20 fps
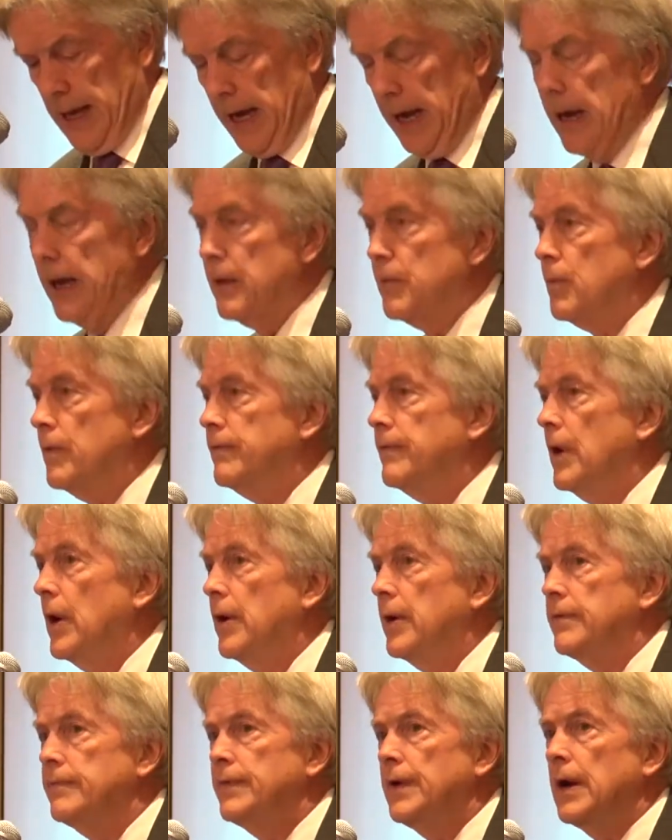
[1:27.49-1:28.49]
Uh, we're
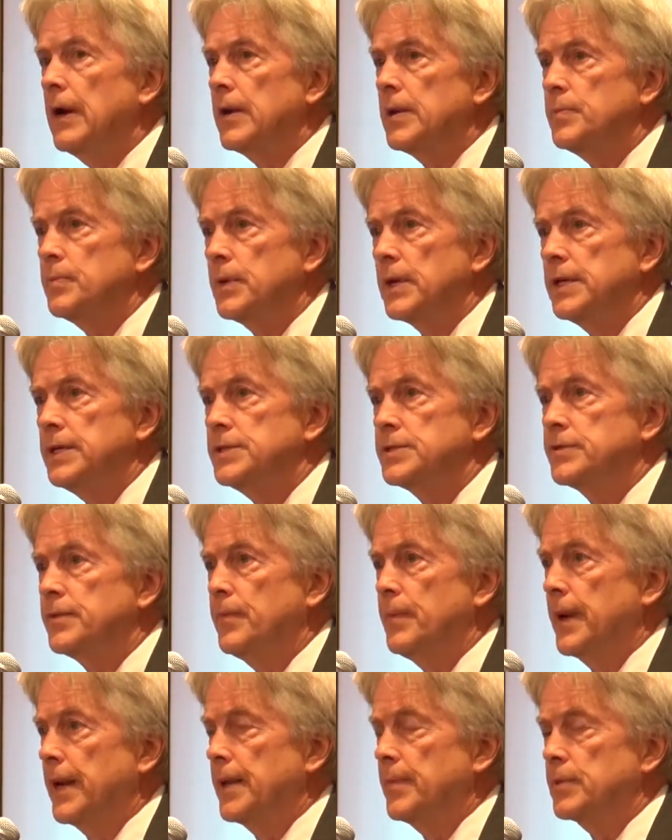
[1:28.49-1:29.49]
very, very pleased to
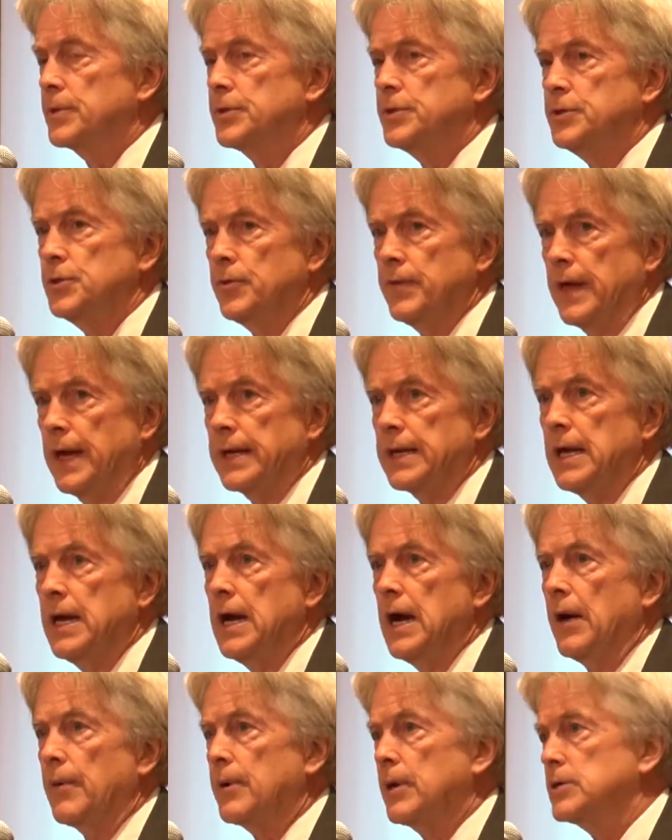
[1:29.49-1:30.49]
have been able to do that.
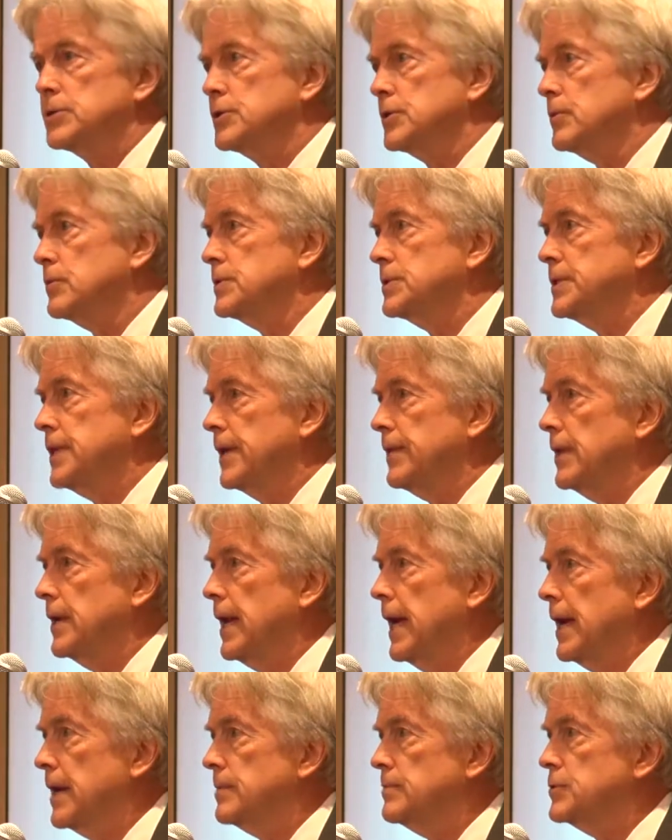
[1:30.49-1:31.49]
I would also say
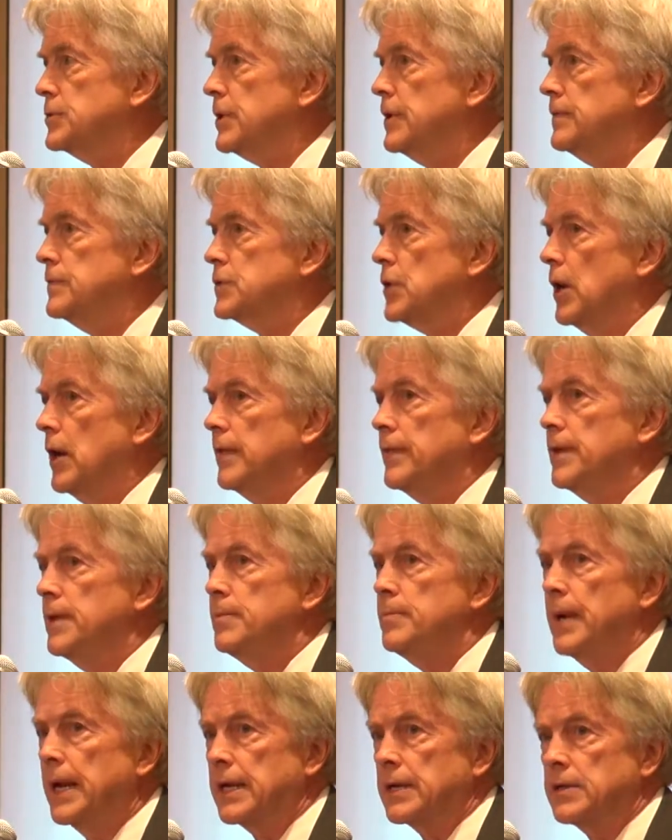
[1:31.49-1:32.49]
that Adam serves on the
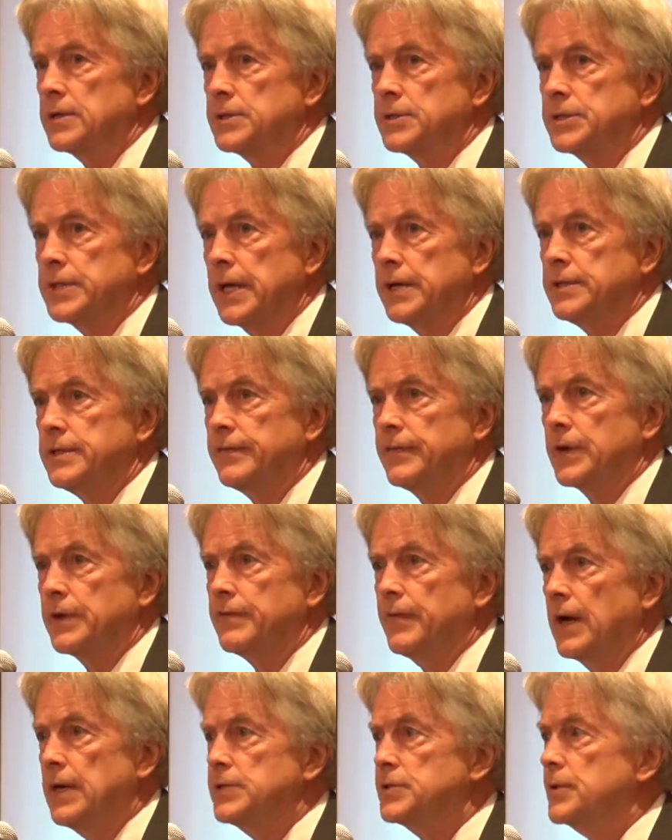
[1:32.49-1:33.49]
Medical and Scientific
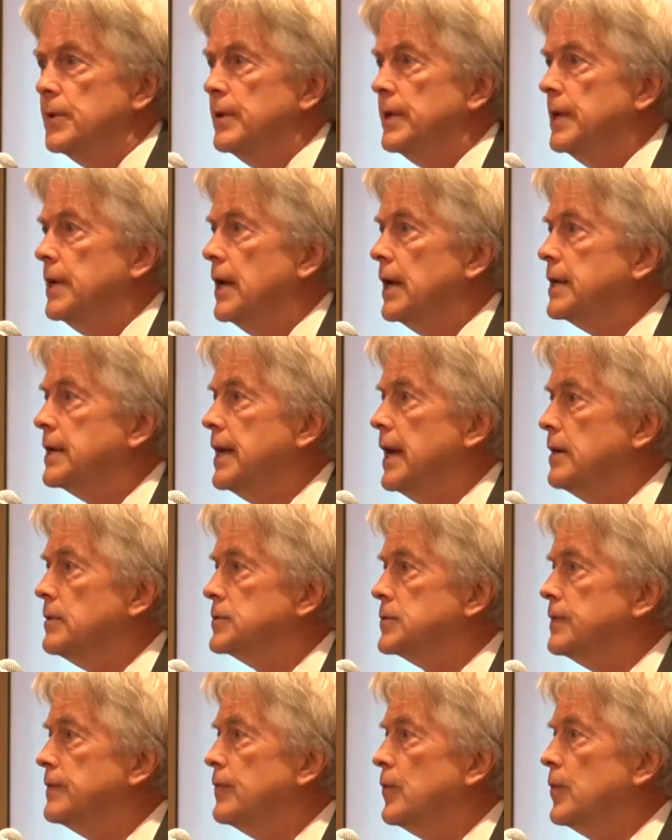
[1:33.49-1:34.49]
Advisory
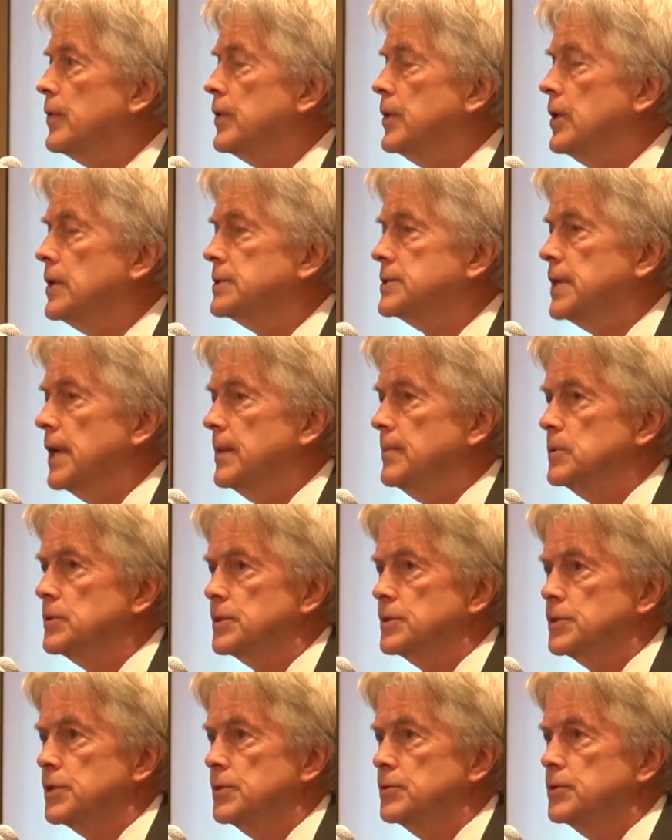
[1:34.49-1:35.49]
Council for the
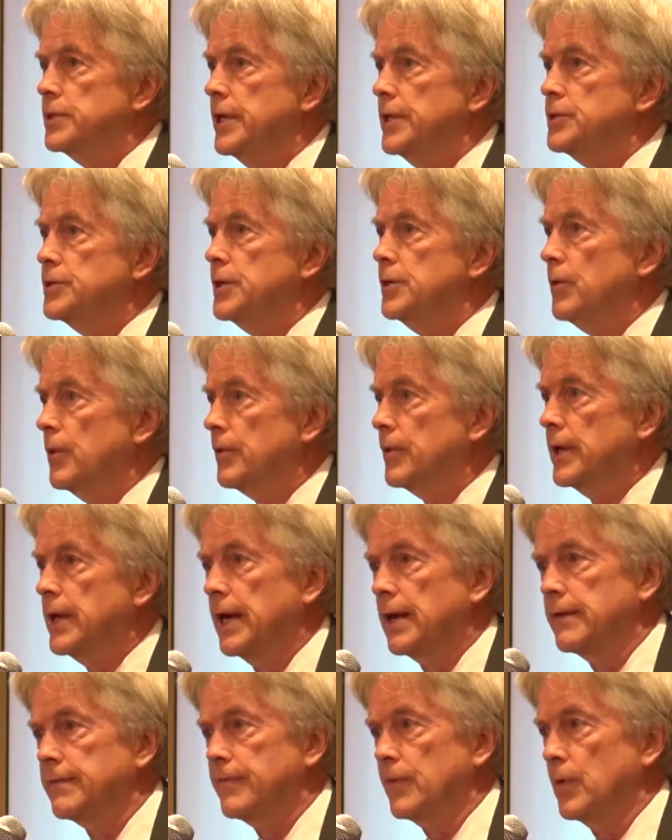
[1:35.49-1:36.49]
Alzheimer's Association, Northern
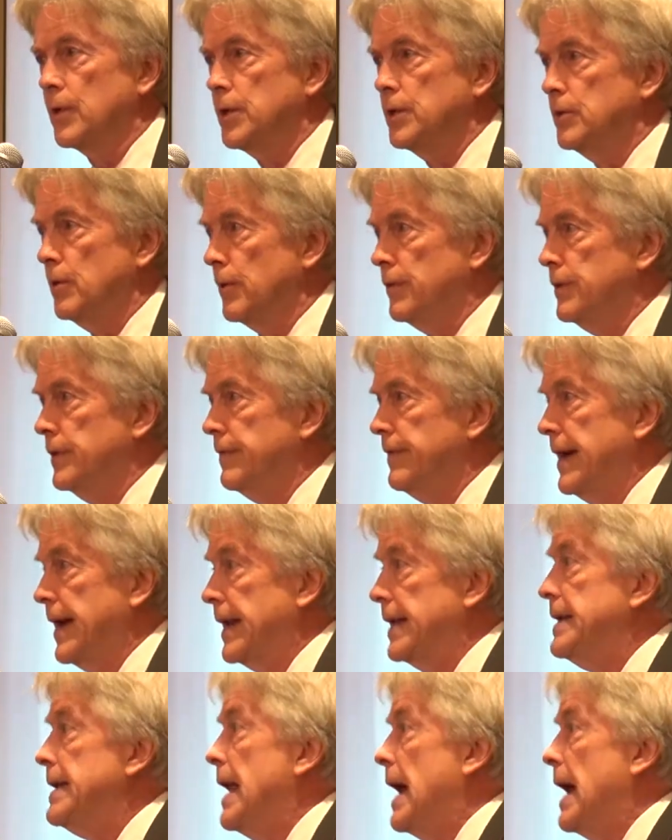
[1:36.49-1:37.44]
California, Northern Nevada.